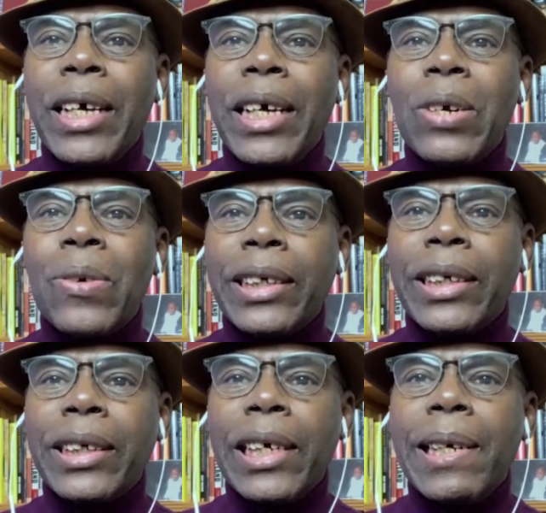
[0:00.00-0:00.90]
are
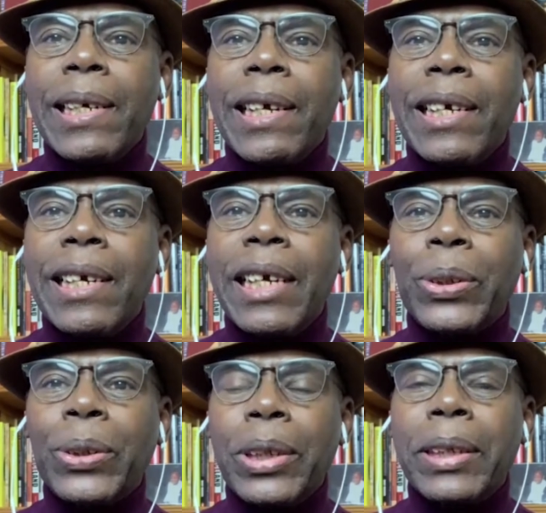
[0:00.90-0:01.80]
interested in an
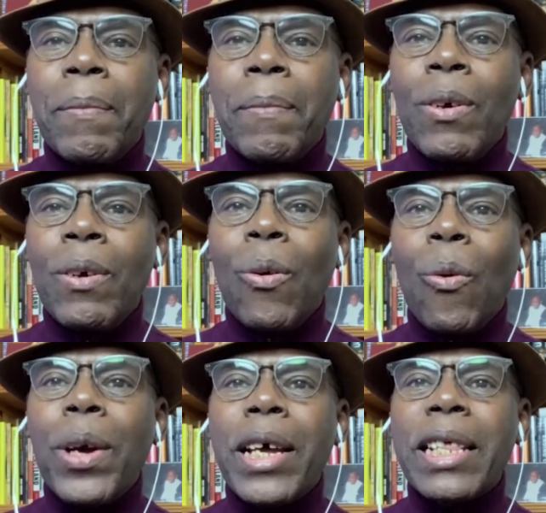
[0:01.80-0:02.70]
election
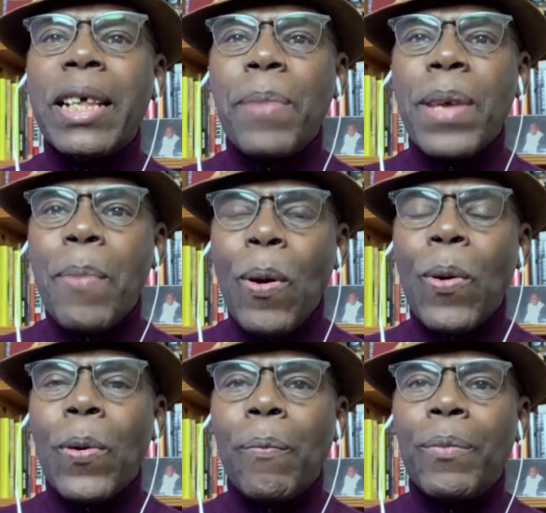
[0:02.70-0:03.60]
where the
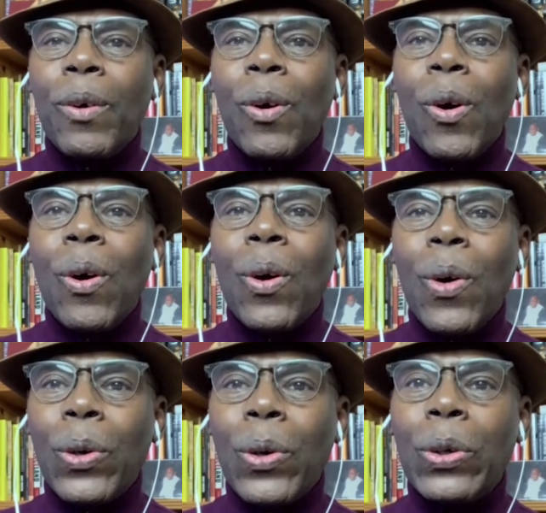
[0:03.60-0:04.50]
people
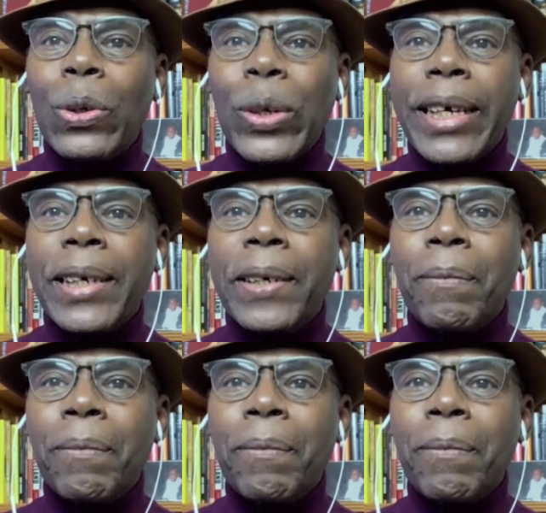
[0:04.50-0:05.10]
hold sway.